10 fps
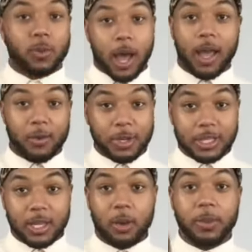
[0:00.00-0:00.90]
Why? Who could
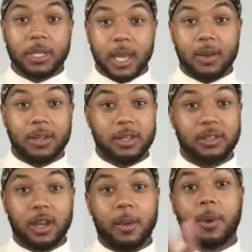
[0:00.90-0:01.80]
tell me down in the
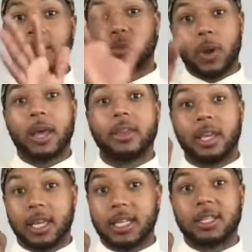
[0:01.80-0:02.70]
chat box why the
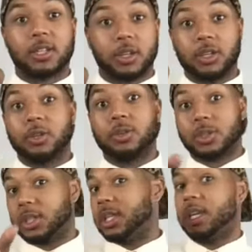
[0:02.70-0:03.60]
ends are
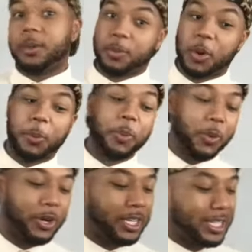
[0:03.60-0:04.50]
usually more
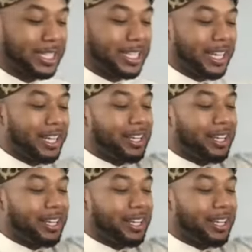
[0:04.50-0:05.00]
porous?